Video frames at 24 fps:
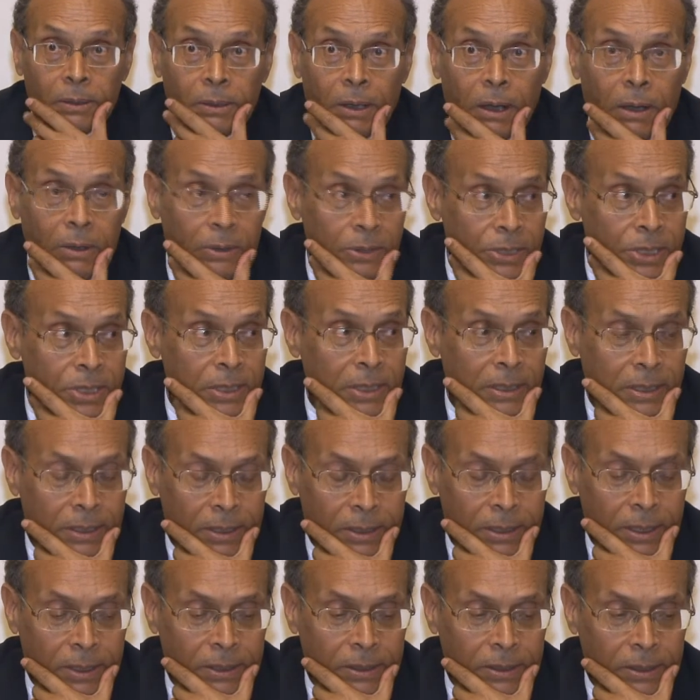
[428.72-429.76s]

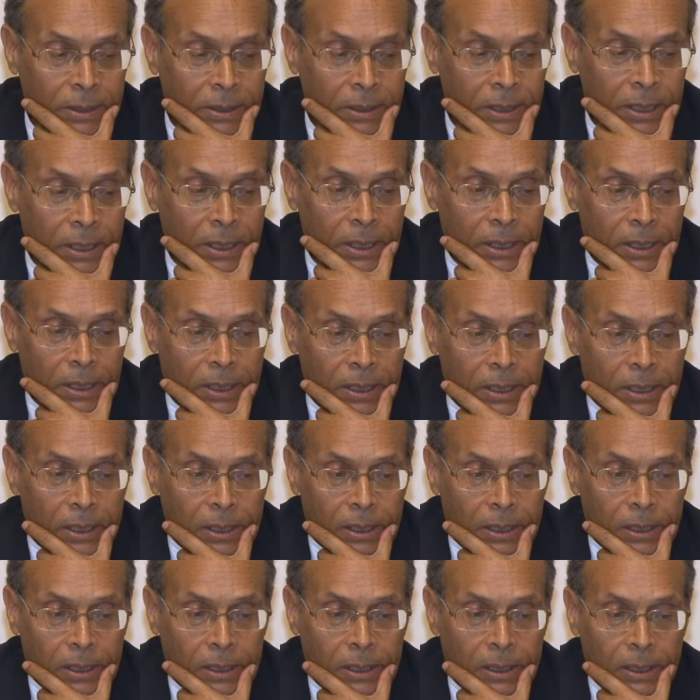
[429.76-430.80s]
honestly, and
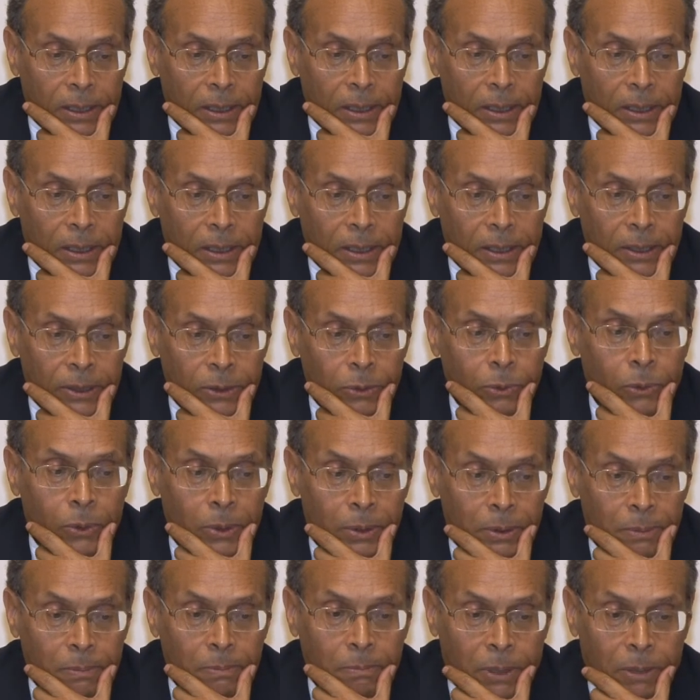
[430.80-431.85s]
you
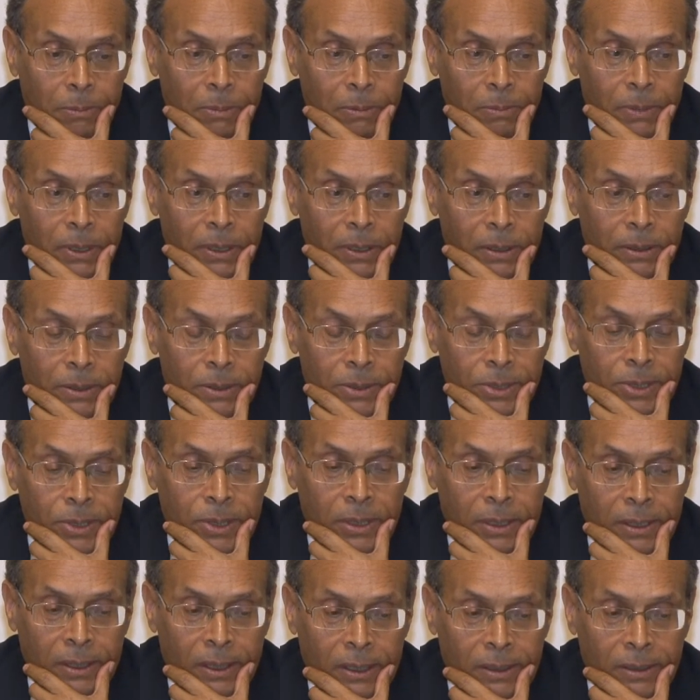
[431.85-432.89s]
will probably
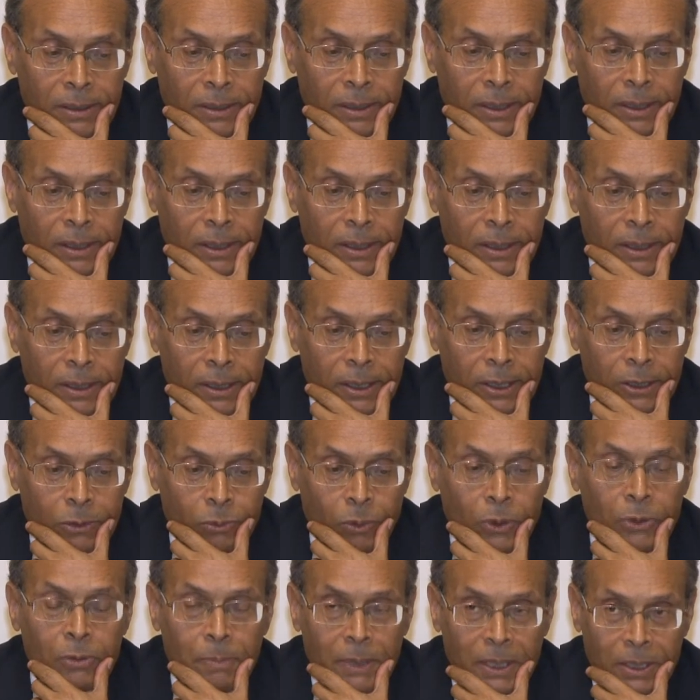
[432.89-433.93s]
see that it
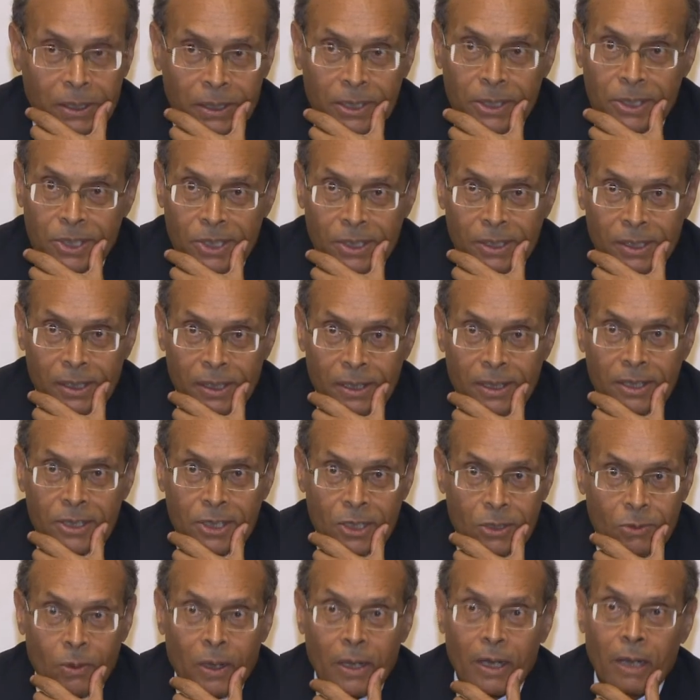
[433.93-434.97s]
won't be easy. This
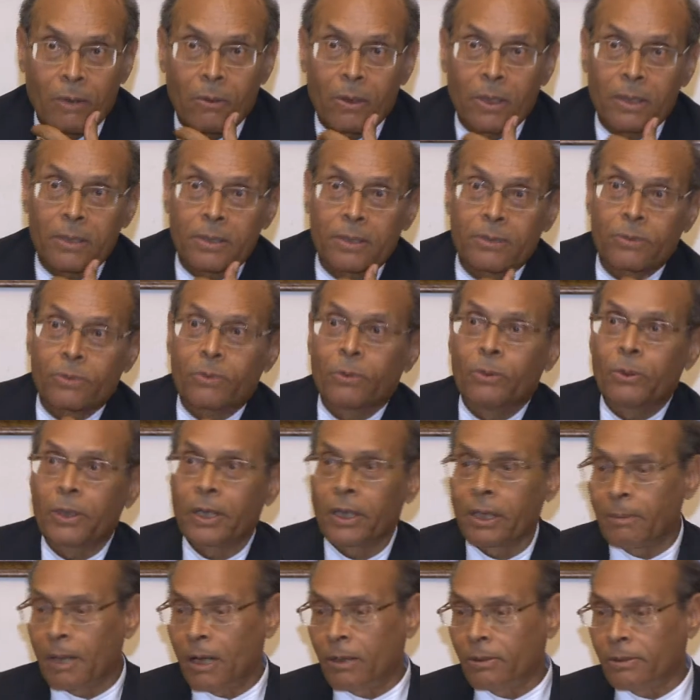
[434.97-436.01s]
is why I was
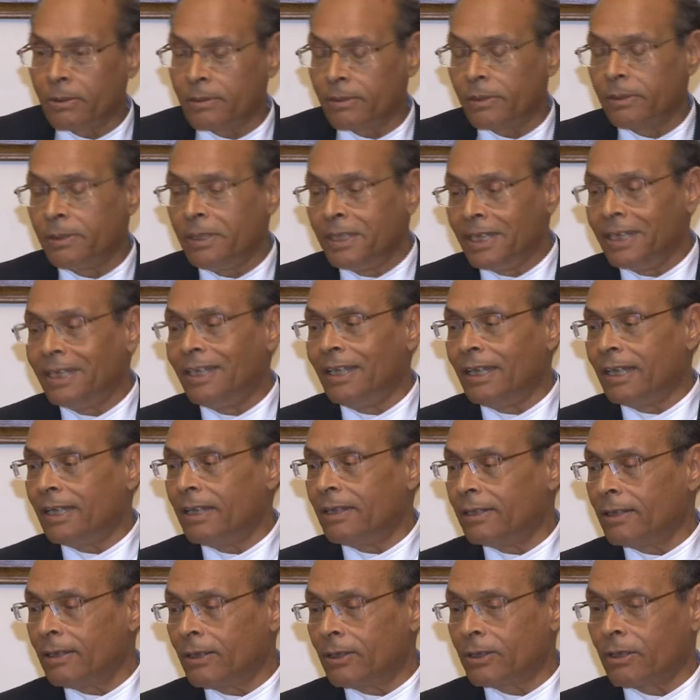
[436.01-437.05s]
talking about
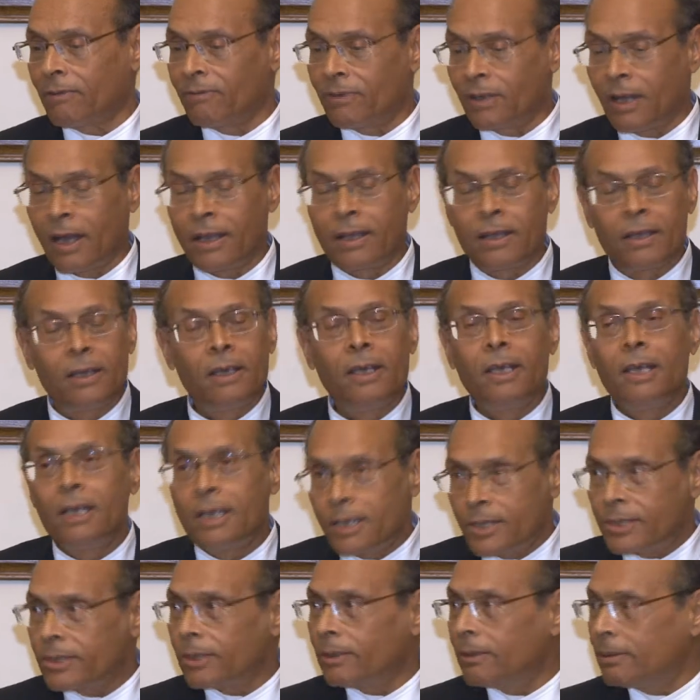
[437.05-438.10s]
needing a lot of luck.
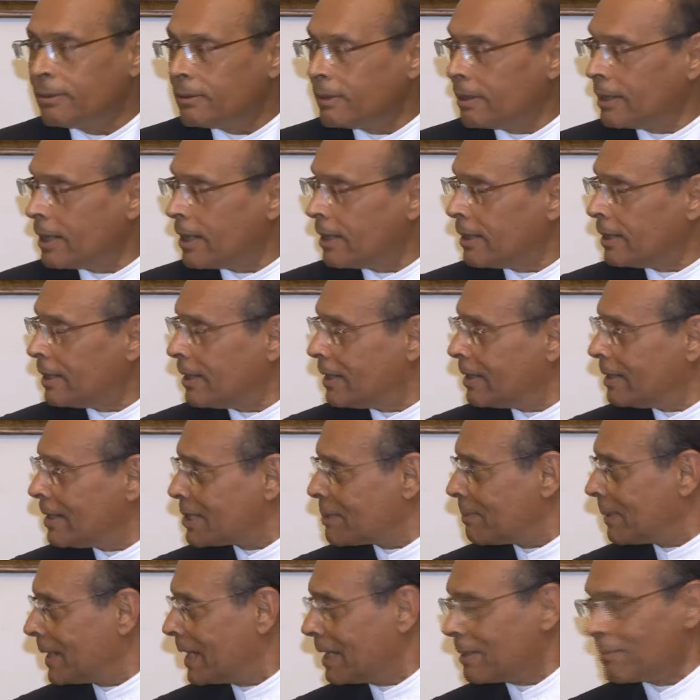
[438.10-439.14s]
So
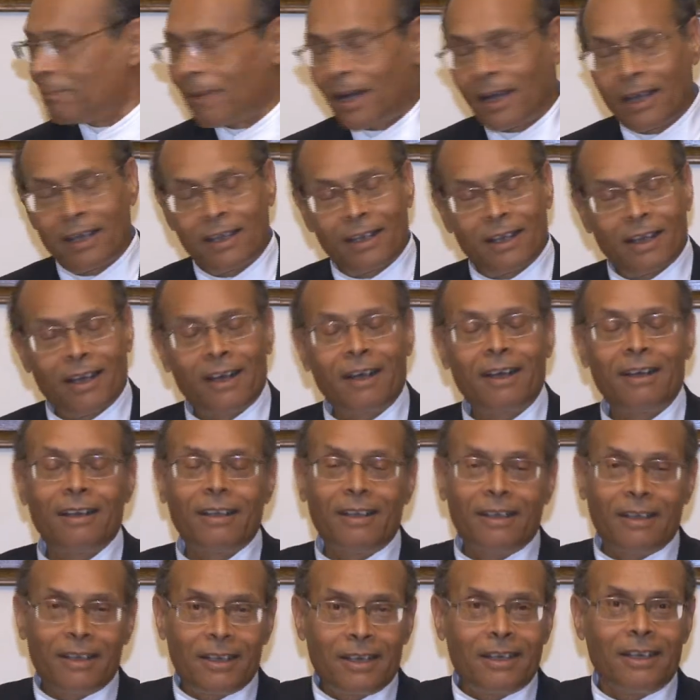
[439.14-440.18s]
let's begin by
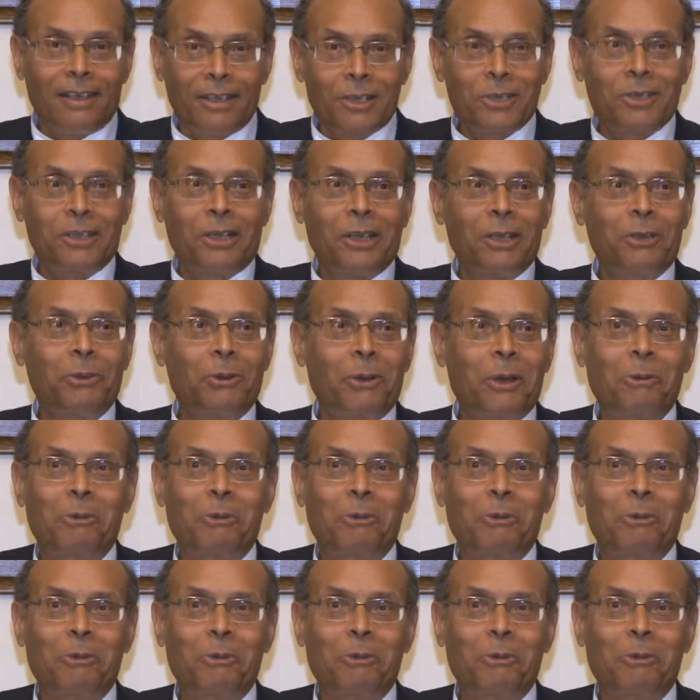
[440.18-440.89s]
listening to our